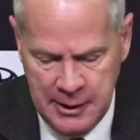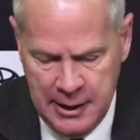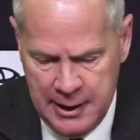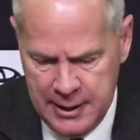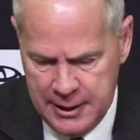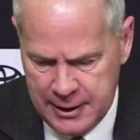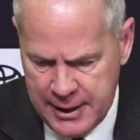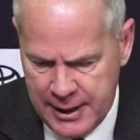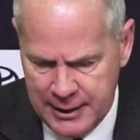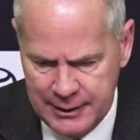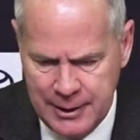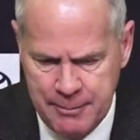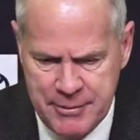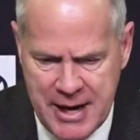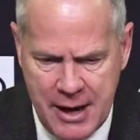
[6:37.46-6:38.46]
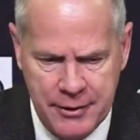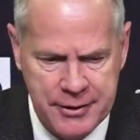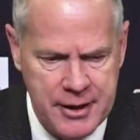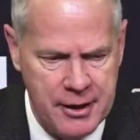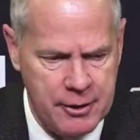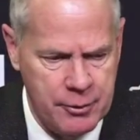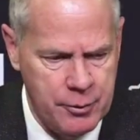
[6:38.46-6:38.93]
and kind of limped
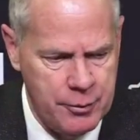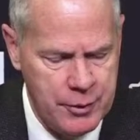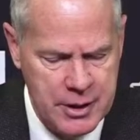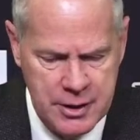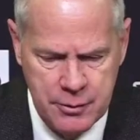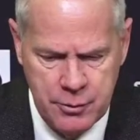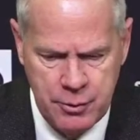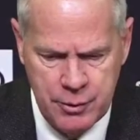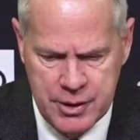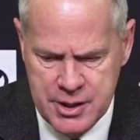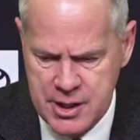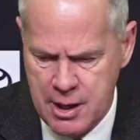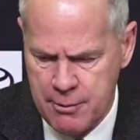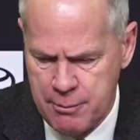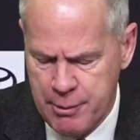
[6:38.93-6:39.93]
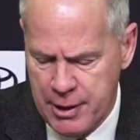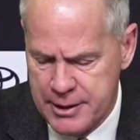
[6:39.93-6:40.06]
out there when we subbed.